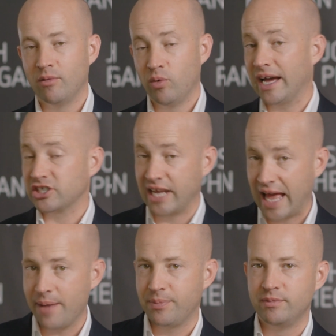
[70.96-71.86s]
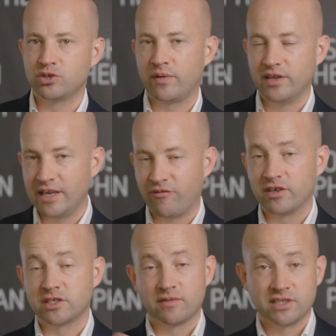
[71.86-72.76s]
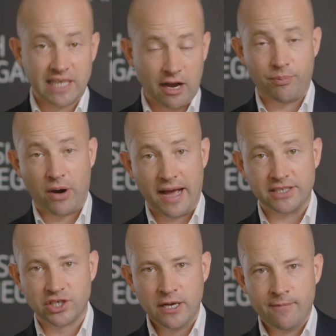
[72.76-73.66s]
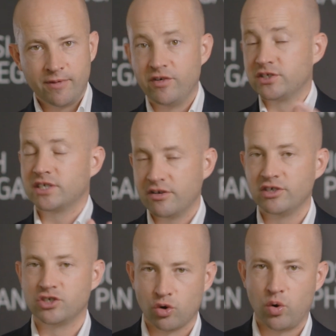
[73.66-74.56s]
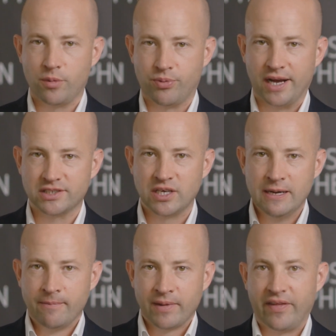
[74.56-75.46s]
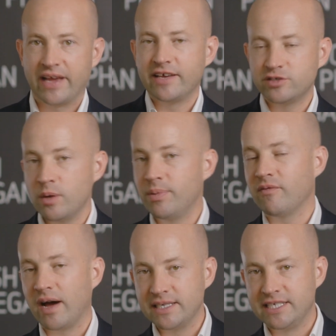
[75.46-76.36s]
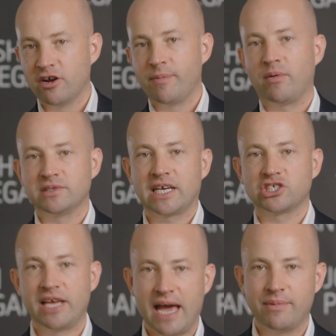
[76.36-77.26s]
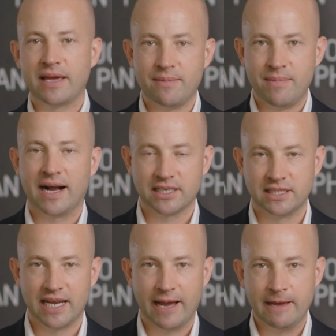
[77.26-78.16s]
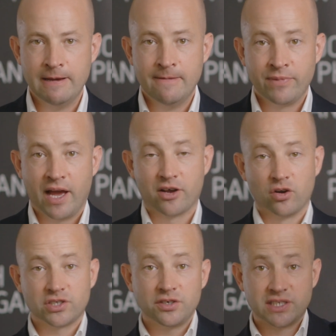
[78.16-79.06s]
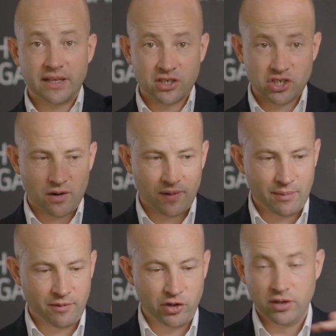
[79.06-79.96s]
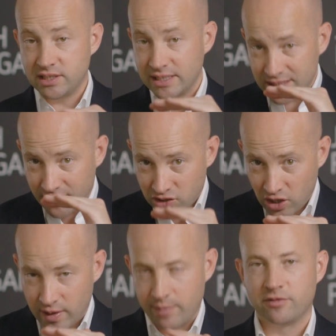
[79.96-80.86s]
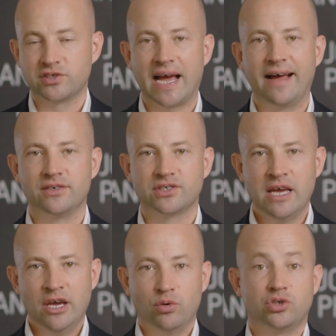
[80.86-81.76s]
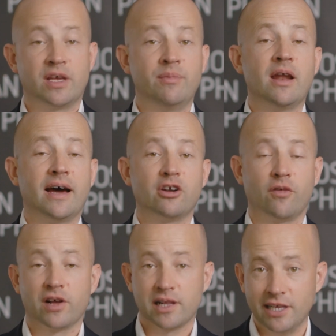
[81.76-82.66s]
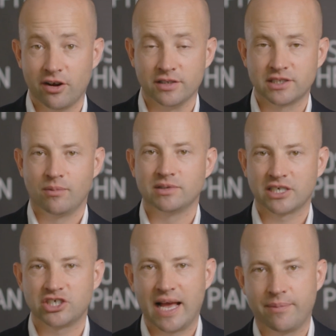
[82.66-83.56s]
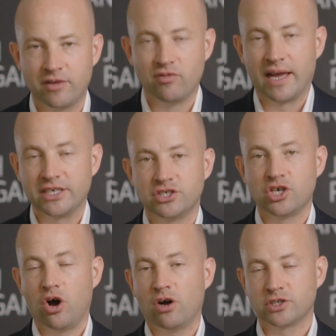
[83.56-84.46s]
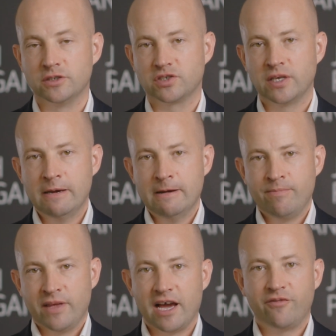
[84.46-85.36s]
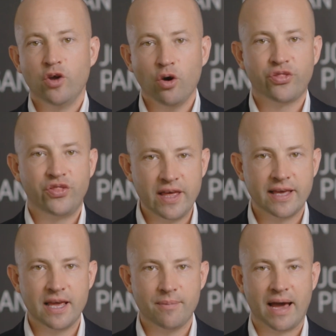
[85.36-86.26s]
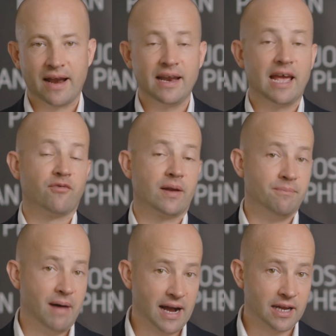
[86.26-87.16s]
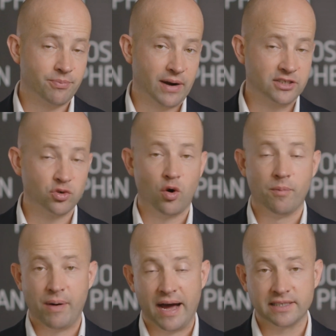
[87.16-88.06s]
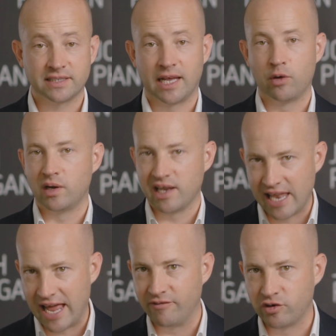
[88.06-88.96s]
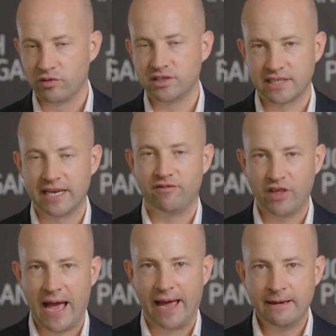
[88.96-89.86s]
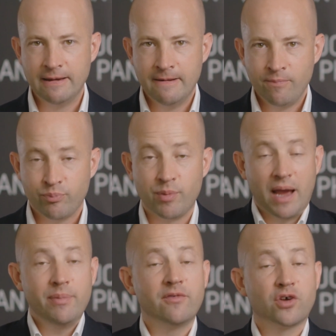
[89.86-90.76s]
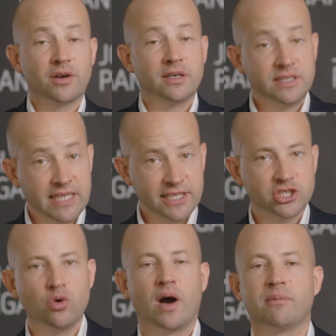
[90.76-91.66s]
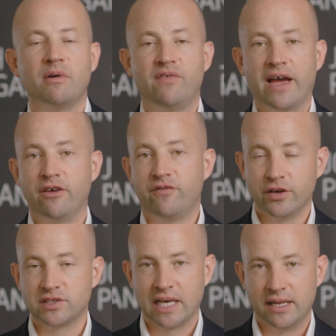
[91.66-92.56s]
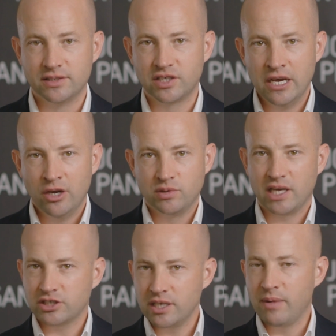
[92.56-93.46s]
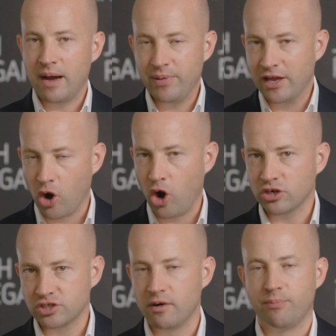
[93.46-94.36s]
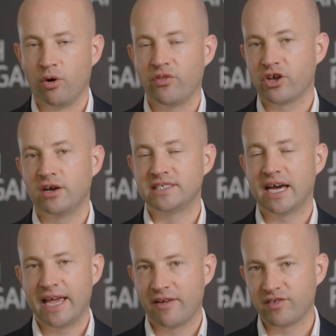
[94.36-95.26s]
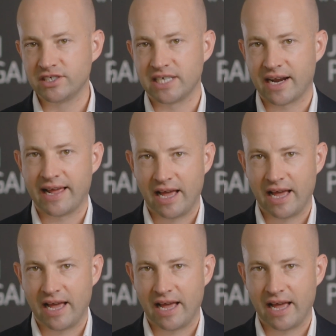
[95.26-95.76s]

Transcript: and what actually happened between the difference of the sale price versus the original quote price? And that gives me a bit of an idea about what's actually happening in market today. I can also see the total number of new listings and the total number of sales, which will give me an idea on the clearance and what's actually happening in relation to auctions. Now, if you're thinking about it, every market appraisal or buyer seller would love to receive that. But maybe you've got an additional item of value for your sellers, which actually might be an auction report that goes out every Saturday